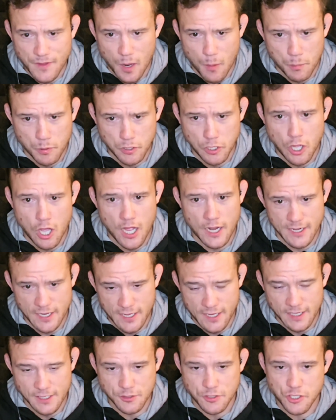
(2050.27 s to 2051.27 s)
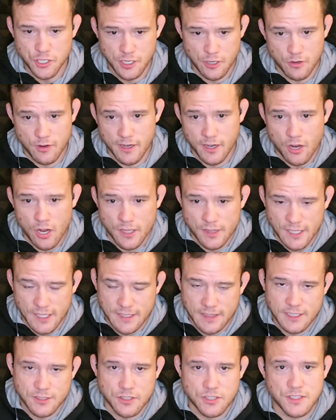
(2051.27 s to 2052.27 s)
applauding and cheering on
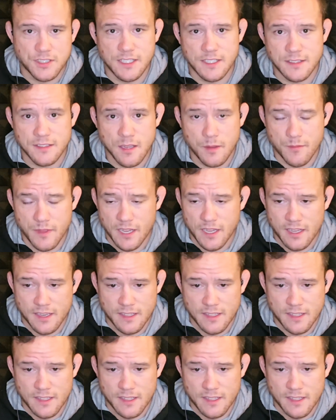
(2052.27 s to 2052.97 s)
like they just did something,